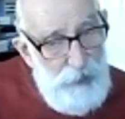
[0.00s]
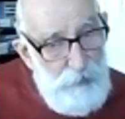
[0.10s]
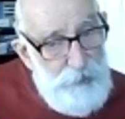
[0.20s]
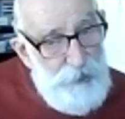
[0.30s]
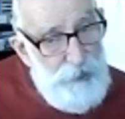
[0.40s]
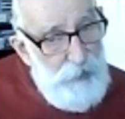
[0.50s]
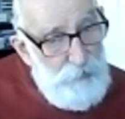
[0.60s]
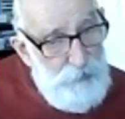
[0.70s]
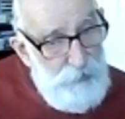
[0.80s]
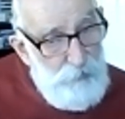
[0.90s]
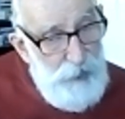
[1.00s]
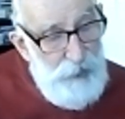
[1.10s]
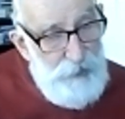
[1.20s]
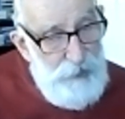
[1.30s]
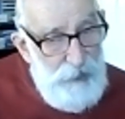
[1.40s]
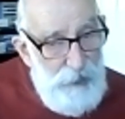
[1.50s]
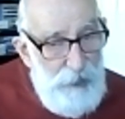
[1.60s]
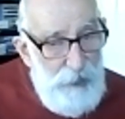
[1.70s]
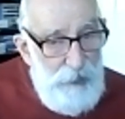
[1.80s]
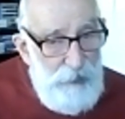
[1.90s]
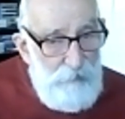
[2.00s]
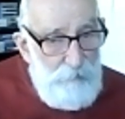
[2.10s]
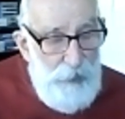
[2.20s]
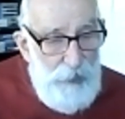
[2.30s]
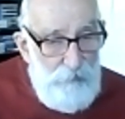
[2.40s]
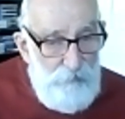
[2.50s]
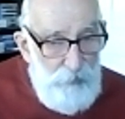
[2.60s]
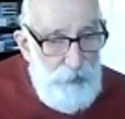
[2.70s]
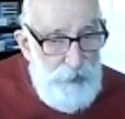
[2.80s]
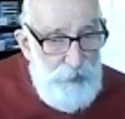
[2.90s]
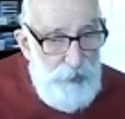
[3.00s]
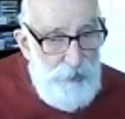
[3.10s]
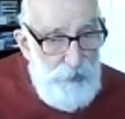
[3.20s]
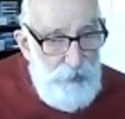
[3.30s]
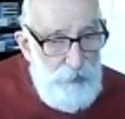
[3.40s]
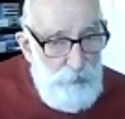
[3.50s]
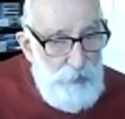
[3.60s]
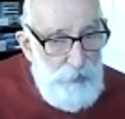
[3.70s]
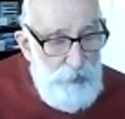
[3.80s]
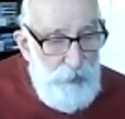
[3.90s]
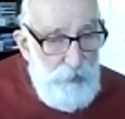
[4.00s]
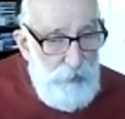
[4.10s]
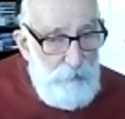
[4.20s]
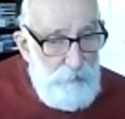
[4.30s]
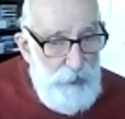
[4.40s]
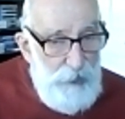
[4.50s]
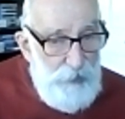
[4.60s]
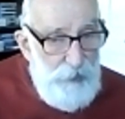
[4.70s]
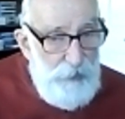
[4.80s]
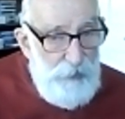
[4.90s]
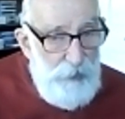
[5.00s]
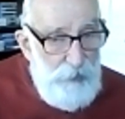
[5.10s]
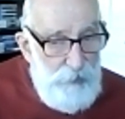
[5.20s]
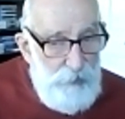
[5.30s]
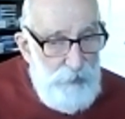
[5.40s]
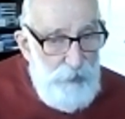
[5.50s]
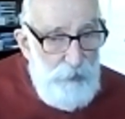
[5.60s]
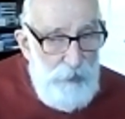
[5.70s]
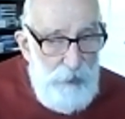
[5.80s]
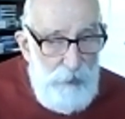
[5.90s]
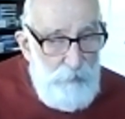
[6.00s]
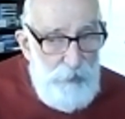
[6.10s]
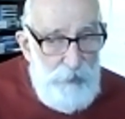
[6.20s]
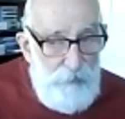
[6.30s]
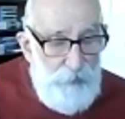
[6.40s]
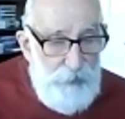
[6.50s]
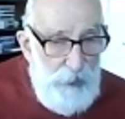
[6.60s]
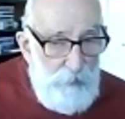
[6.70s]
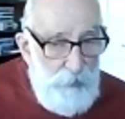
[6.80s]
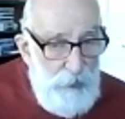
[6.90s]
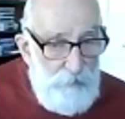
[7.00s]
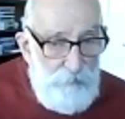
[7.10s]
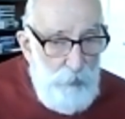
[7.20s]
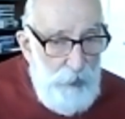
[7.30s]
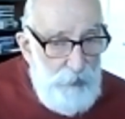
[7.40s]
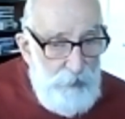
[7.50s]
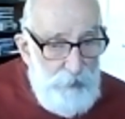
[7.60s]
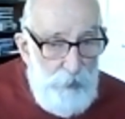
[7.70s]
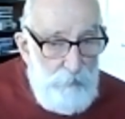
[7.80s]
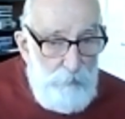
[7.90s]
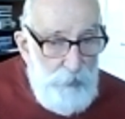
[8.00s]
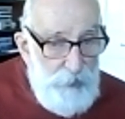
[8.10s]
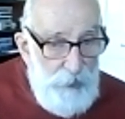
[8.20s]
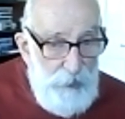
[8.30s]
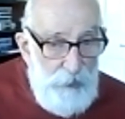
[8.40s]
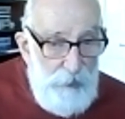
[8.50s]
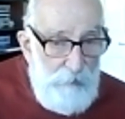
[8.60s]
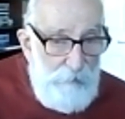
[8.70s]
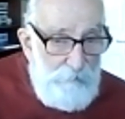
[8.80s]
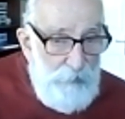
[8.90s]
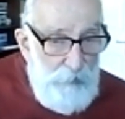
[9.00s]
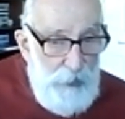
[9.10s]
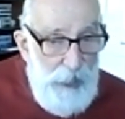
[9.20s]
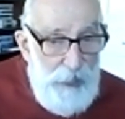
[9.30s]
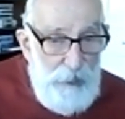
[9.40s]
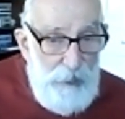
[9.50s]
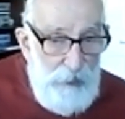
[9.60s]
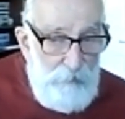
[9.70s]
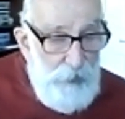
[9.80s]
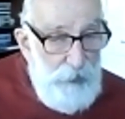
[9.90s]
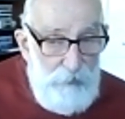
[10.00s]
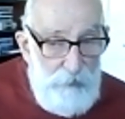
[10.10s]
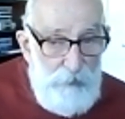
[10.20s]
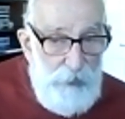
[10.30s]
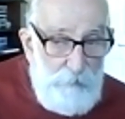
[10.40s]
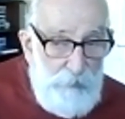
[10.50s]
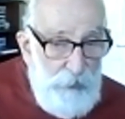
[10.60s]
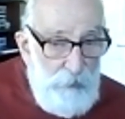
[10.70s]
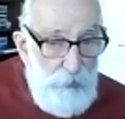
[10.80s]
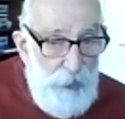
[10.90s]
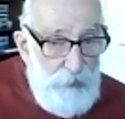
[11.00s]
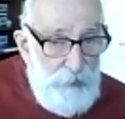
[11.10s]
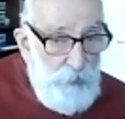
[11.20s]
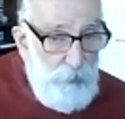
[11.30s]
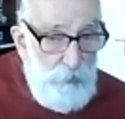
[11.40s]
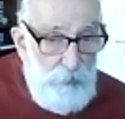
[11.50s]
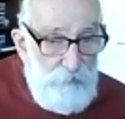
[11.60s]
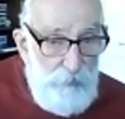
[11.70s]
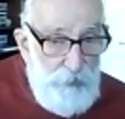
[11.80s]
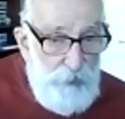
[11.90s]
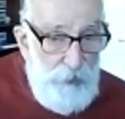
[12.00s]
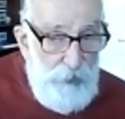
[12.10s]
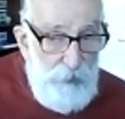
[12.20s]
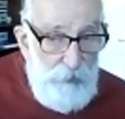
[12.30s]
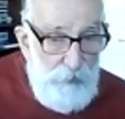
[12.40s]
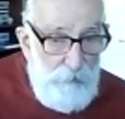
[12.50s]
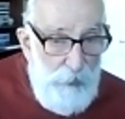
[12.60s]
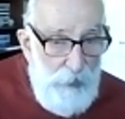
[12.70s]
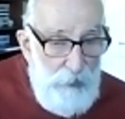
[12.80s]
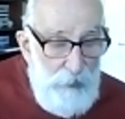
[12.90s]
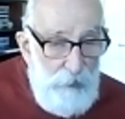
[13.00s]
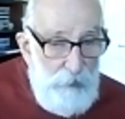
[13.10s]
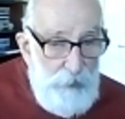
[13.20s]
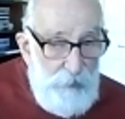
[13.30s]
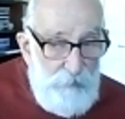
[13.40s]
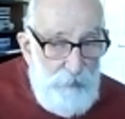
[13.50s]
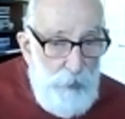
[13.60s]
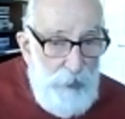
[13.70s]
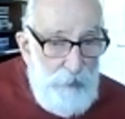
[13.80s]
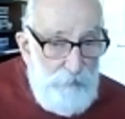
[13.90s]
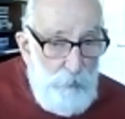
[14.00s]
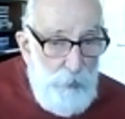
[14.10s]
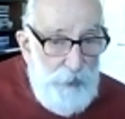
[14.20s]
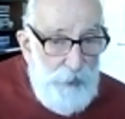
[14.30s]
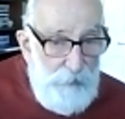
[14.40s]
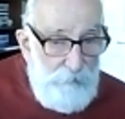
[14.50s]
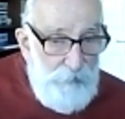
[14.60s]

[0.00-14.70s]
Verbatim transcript: how seldom we actually pay full attention to what's going on beneath our nose. You know, most of the day we live quite robotically, mechanically, without really being aware at all of what's going on, hardly even aware of the weather,